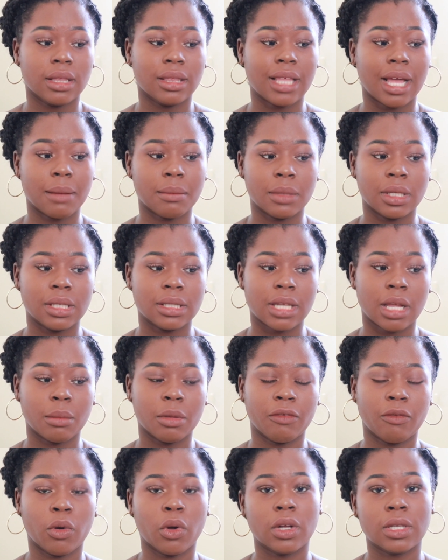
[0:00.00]
that means I'll
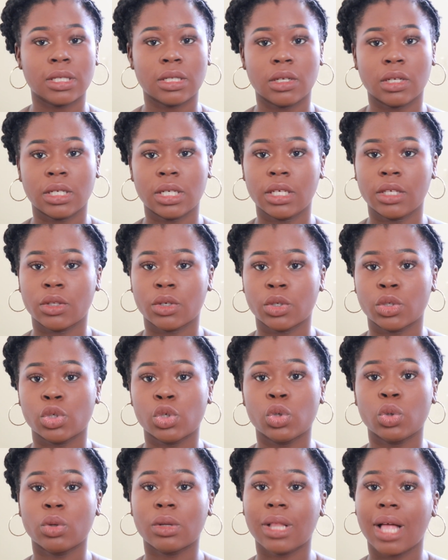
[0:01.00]
be focusing on either
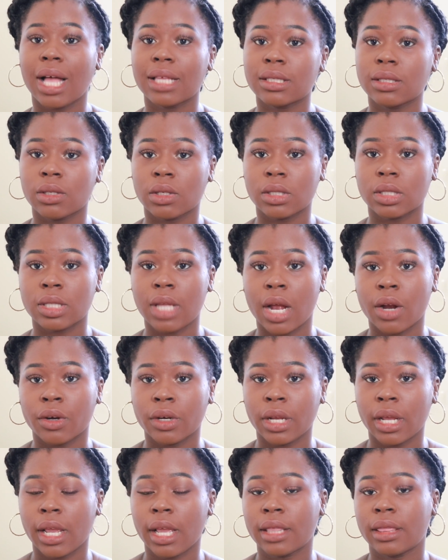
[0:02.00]
2 classes on
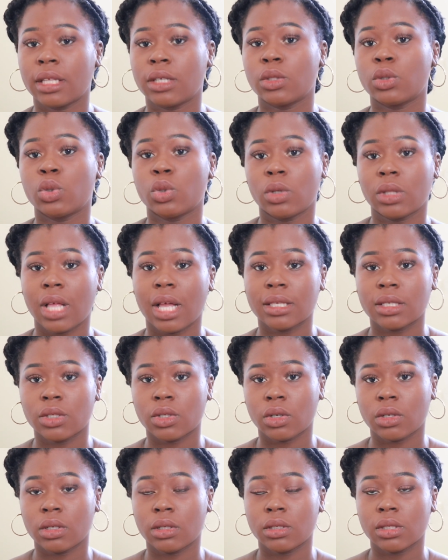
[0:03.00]
Saturday and then 2
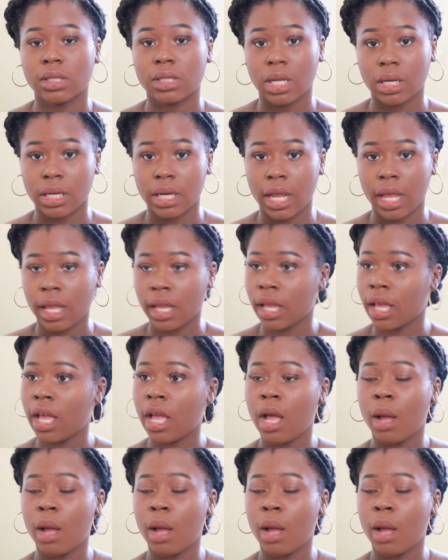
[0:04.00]
classes on Sunday.